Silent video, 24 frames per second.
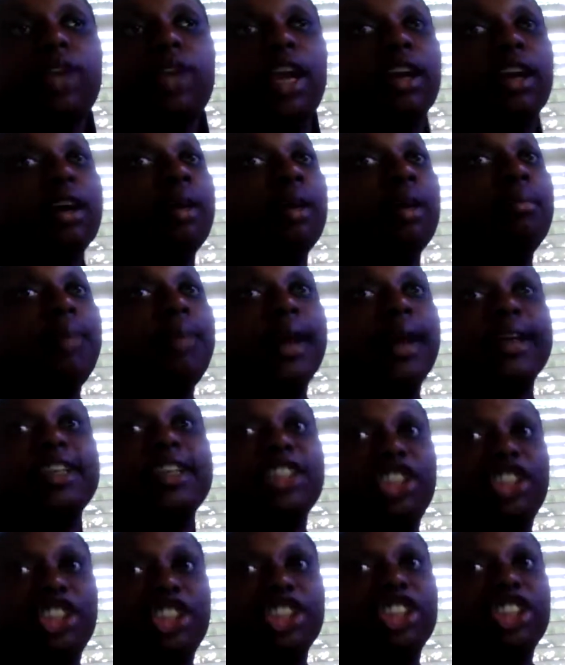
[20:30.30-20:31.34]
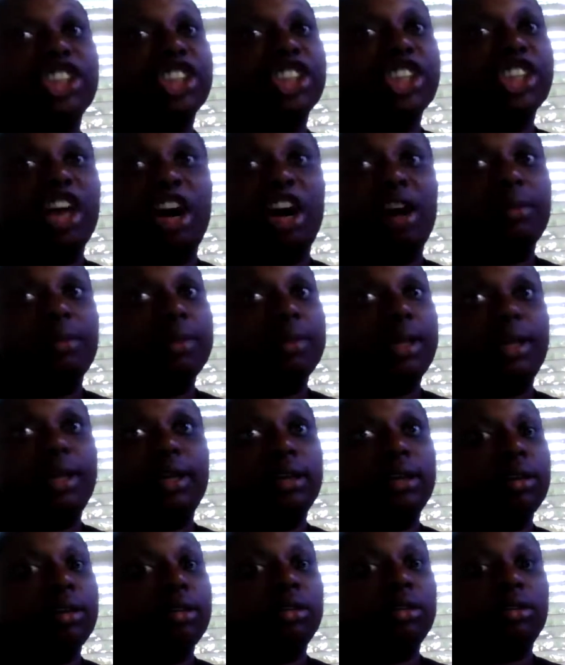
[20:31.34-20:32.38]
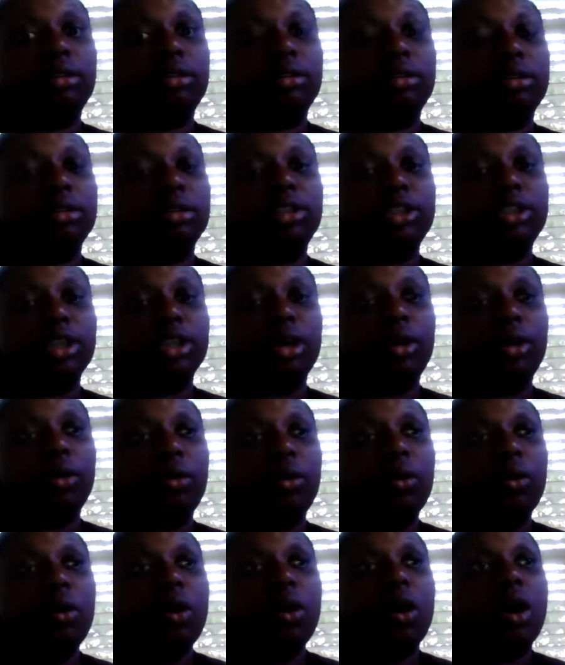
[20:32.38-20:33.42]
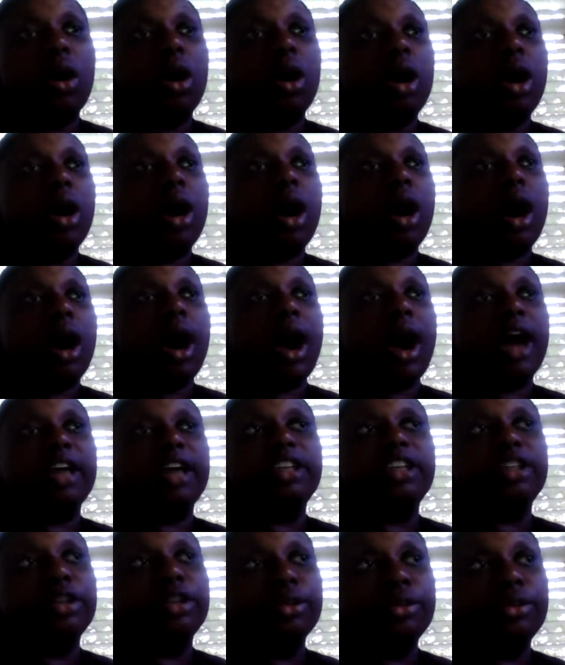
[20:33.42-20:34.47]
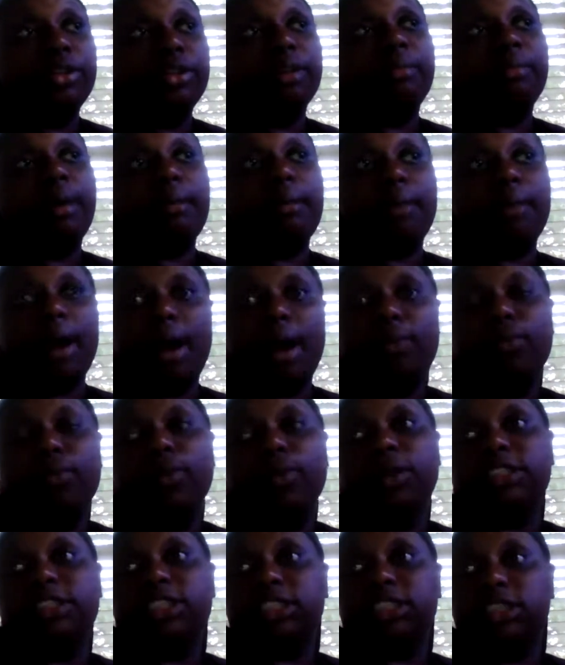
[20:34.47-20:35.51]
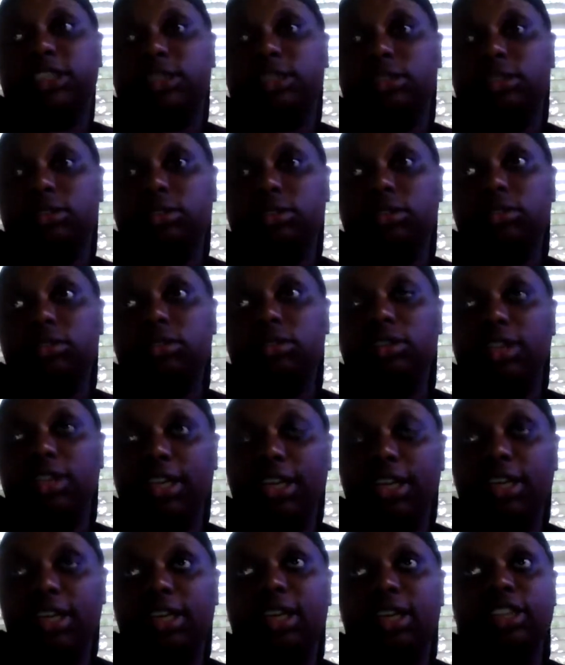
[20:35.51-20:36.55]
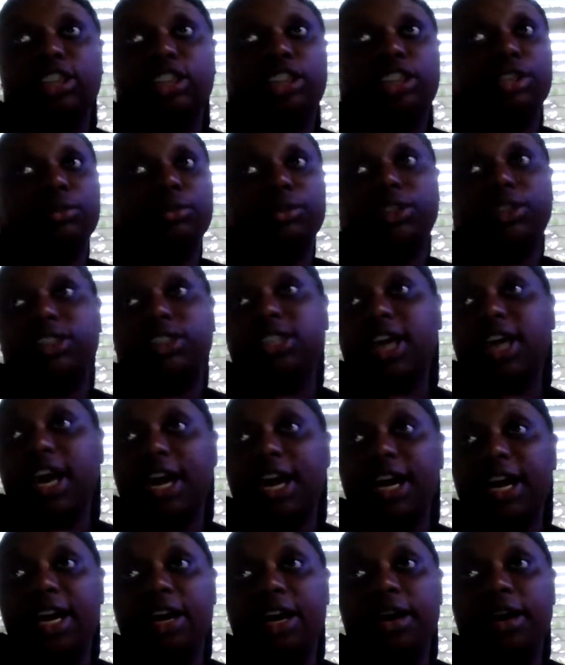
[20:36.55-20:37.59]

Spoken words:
come back, it's just as calm. Like so, I knew that my mom wasn't then that she was not